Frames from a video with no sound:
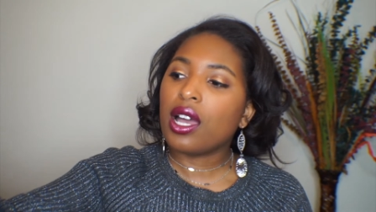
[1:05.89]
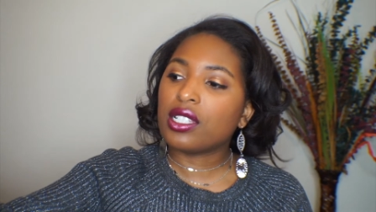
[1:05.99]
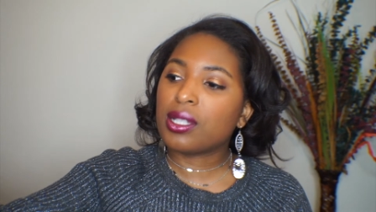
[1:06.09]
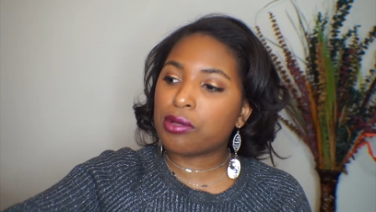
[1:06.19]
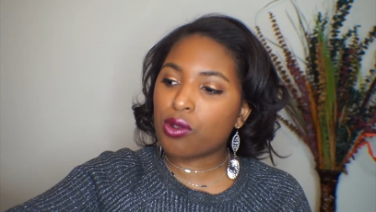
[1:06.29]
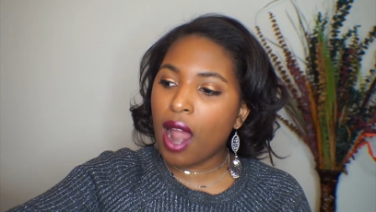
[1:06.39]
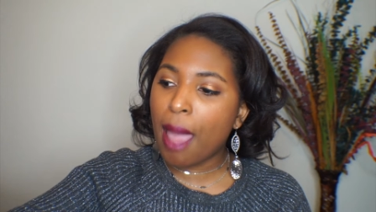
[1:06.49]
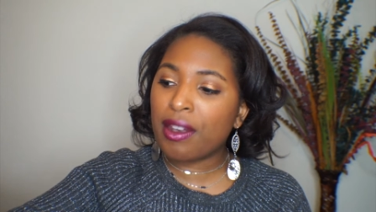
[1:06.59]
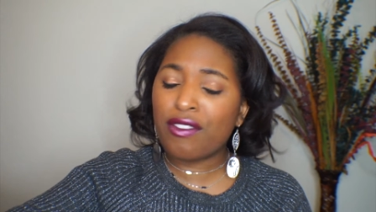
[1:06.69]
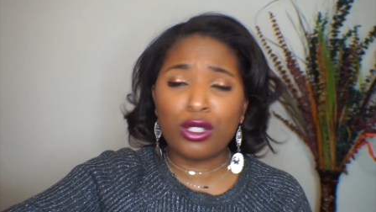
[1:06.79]
subscribe,
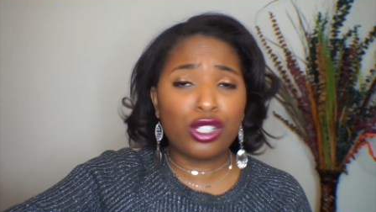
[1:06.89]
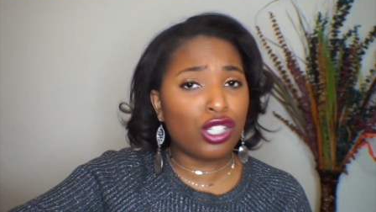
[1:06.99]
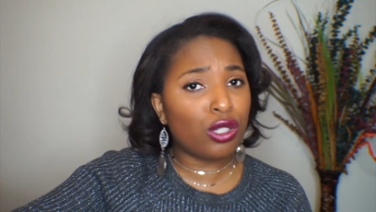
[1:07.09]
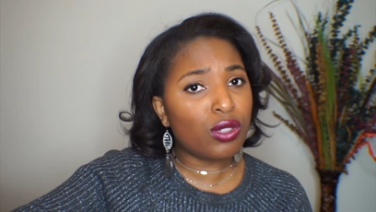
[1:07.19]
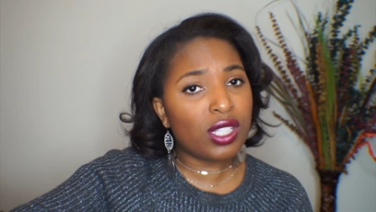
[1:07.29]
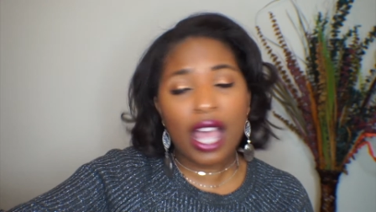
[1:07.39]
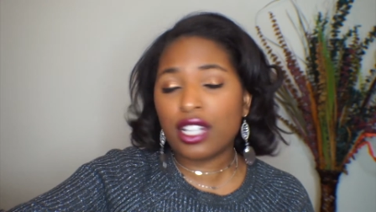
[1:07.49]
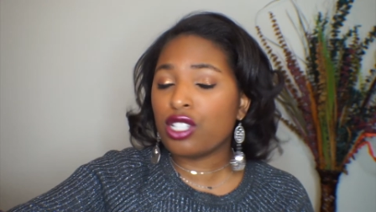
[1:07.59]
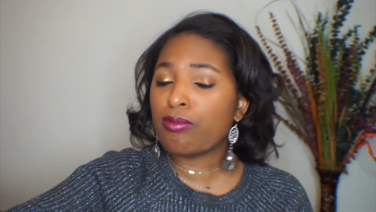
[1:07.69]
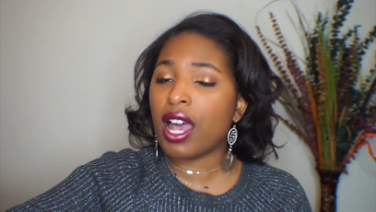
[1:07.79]
and if you choose not to
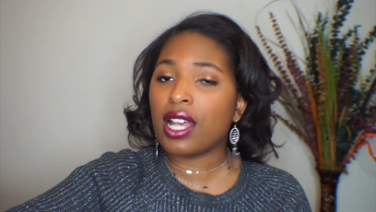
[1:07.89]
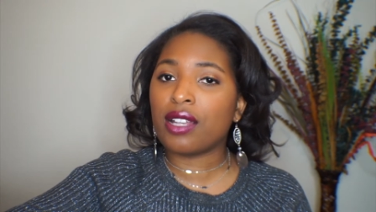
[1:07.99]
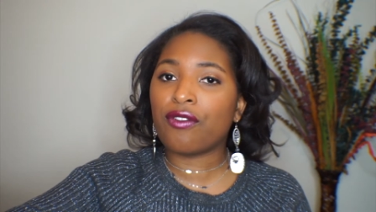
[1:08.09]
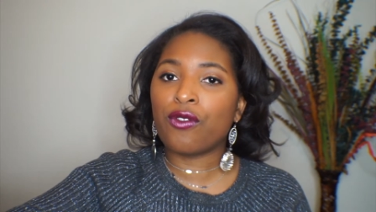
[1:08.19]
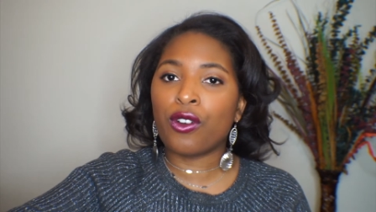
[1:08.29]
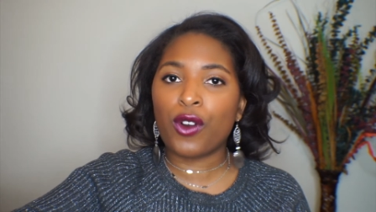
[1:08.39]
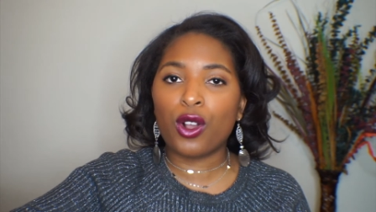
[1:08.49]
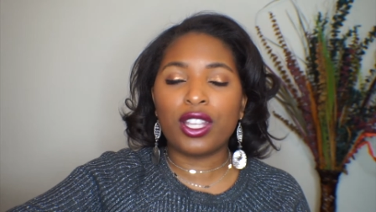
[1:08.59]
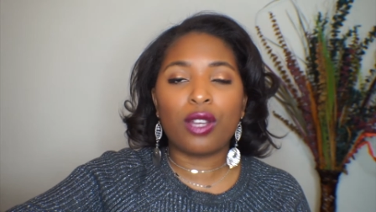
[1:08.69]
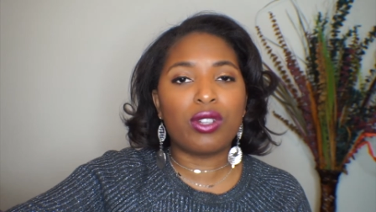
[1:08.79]
use my referral
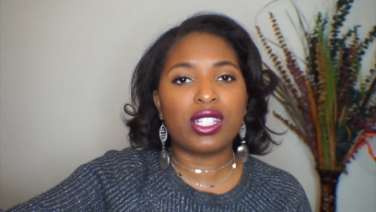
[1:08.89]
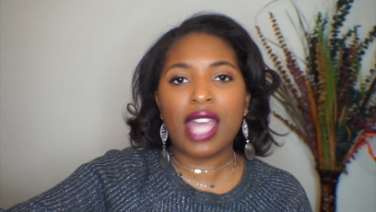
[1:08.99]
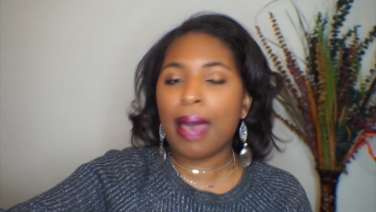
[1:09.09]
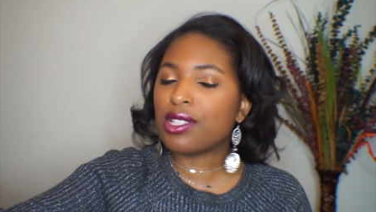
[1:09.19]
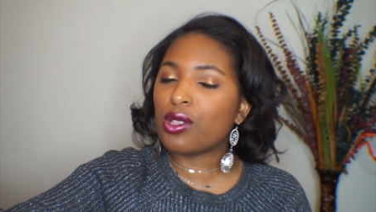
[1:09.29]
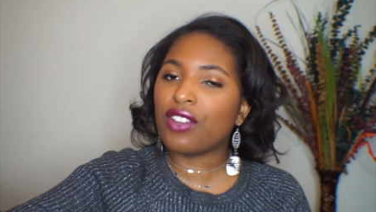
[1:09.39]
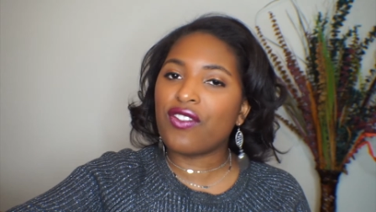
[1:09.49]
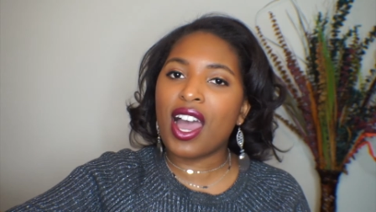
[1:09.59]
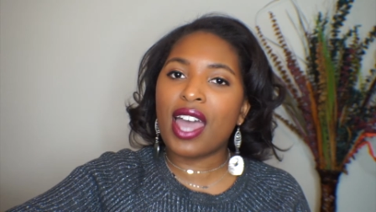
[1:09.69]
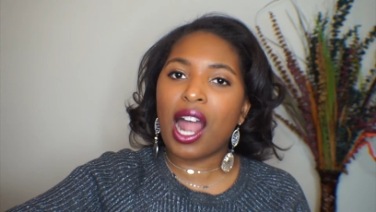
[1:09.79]
link, which is absolutely
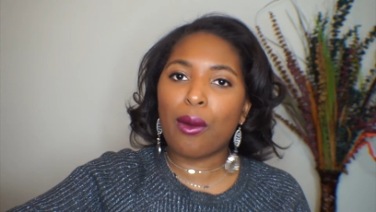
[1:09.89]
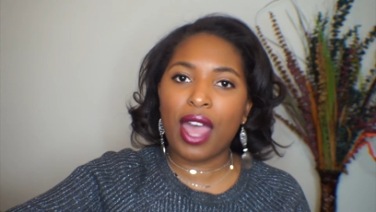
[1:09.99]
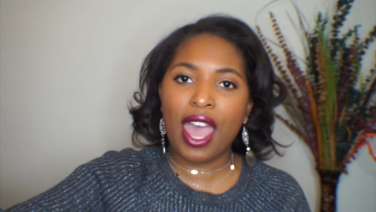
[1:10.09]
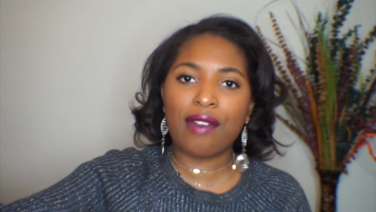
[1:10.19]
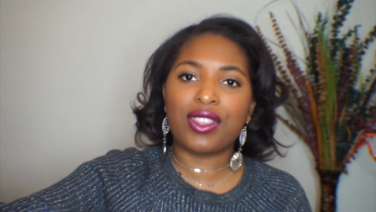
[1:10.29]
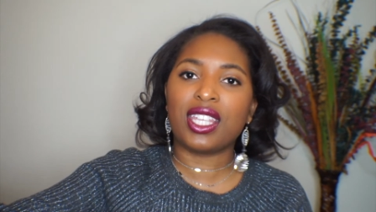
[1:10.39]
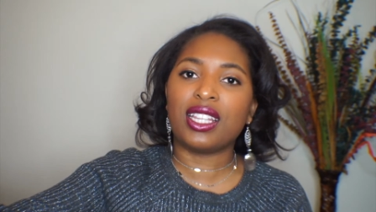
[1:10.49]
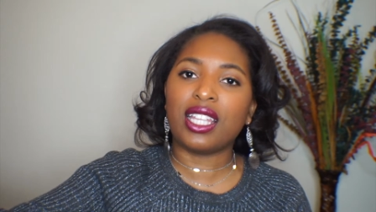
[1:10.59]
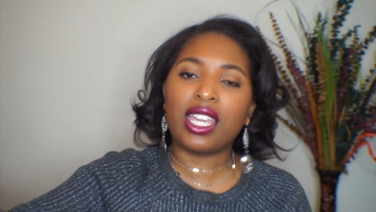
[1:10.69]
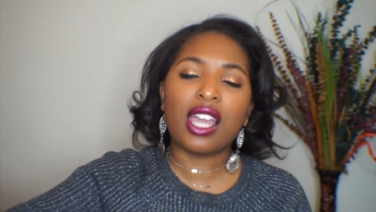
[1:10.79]
fine, I will have the
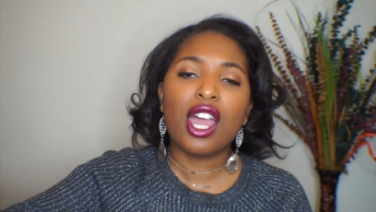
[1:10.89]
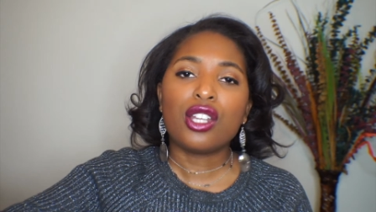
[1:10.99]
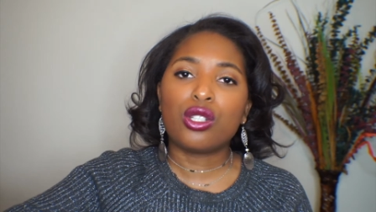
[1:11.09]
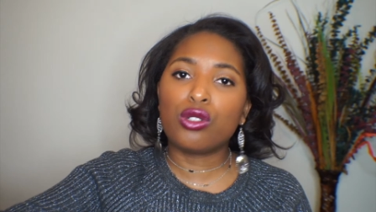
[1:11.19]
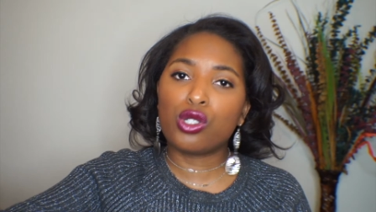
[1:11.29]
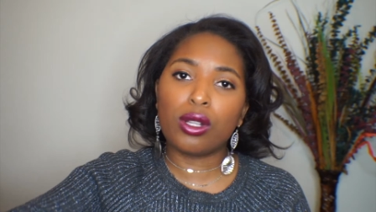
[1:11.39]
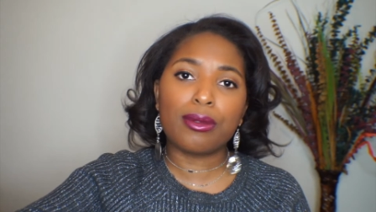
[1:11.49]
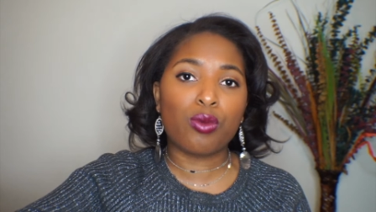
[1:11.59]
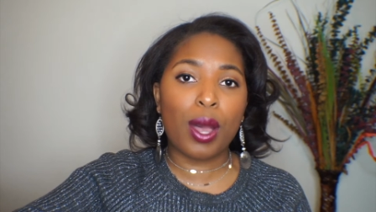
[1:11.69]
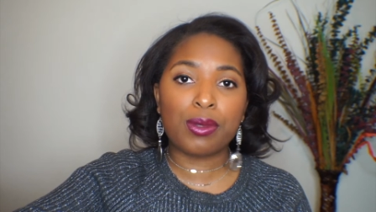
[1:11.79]
link to Julep's
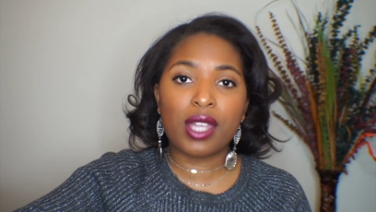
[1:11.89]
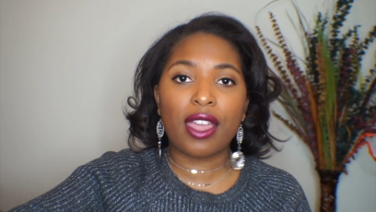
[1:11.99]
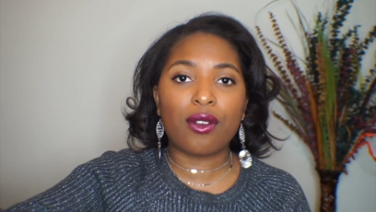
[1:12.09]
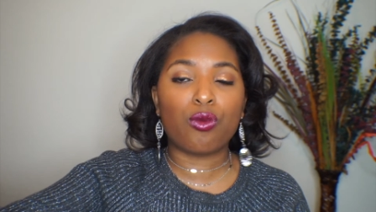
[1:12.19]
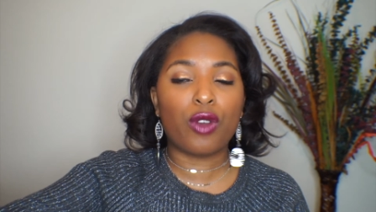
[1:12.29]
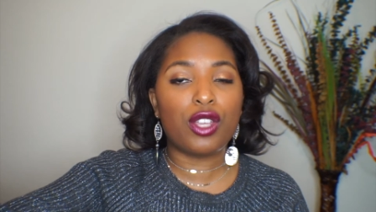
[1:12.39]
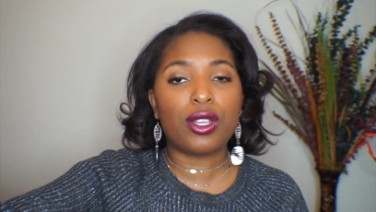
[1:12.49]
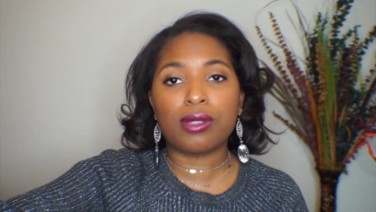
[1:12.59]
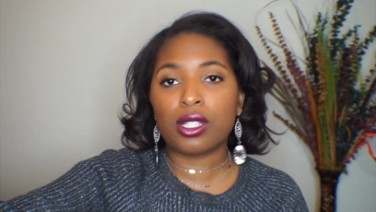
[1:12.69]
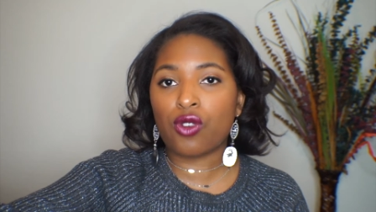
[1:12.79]
website where you
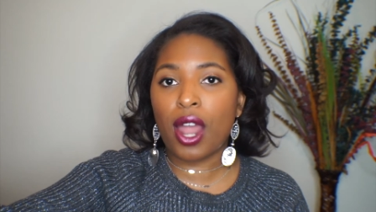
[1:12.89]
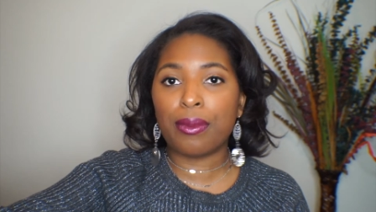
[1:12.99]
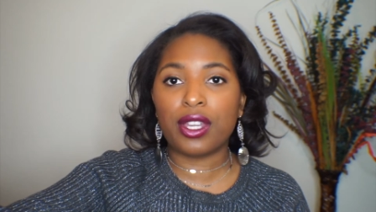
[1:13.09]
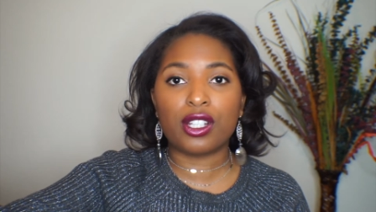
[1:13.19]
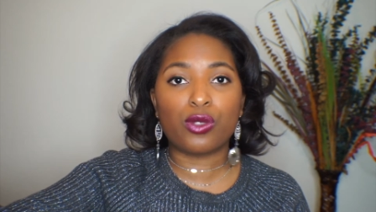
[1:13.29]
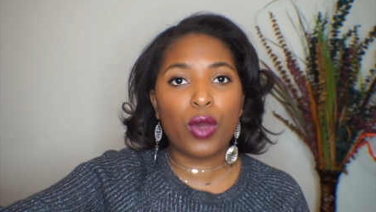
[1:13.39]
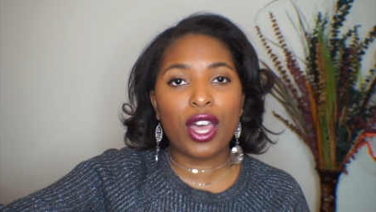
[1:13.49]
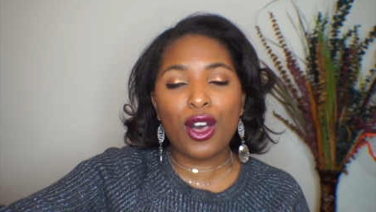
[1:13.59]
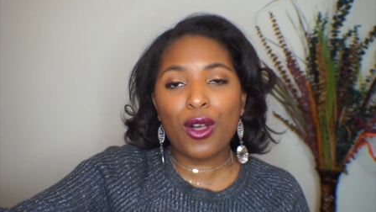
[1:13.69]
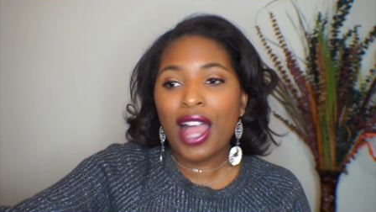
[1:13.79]
can subscribe there as
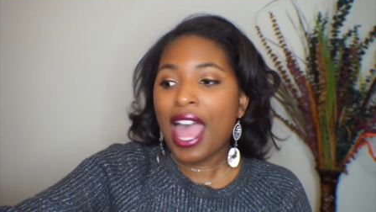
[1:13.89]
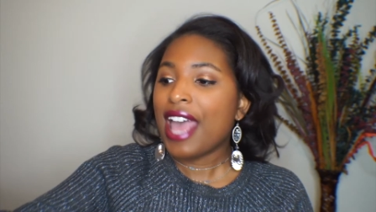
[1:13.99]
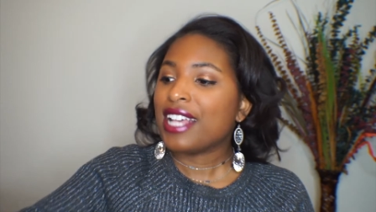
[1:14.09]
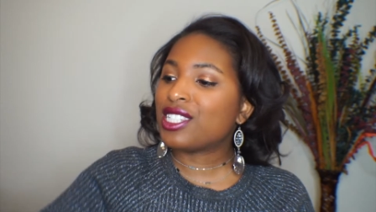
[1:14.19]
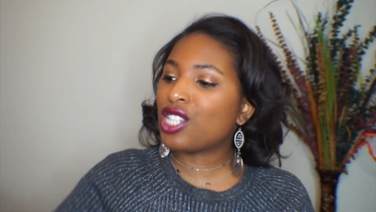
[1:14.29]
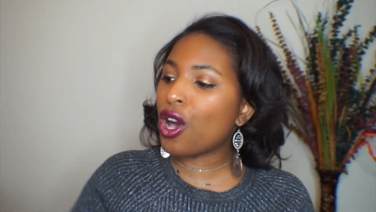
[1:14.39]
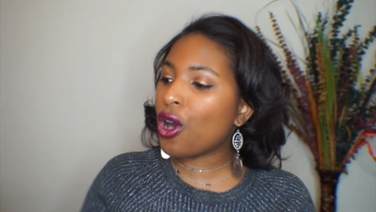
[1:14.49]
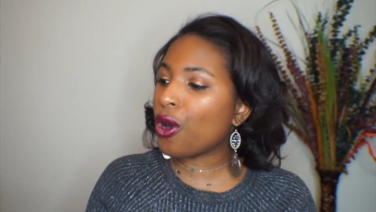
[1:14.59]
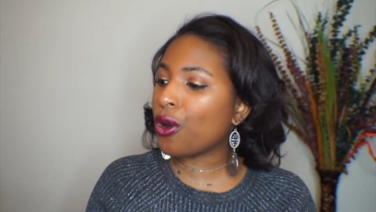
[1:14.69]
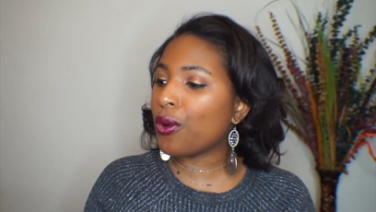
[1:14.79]
well.
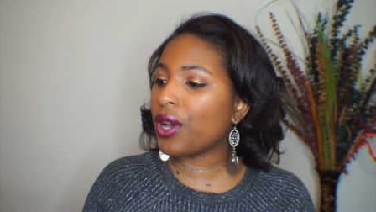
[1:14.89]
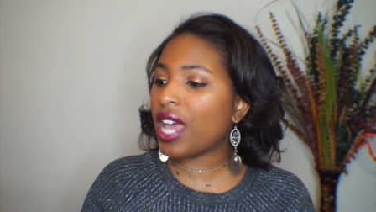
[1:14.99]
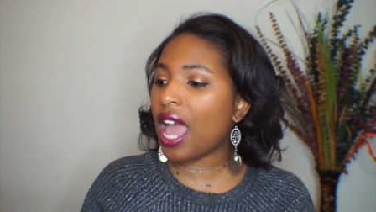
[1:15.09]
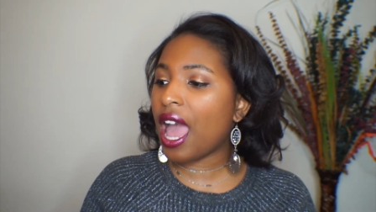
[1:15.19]
So